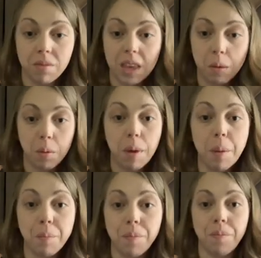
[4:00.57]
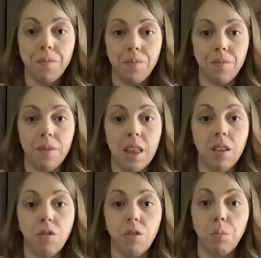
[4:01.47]
keep them up
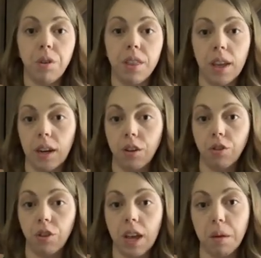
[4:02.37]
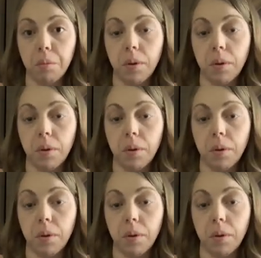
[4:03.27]
and just breathe that energy up.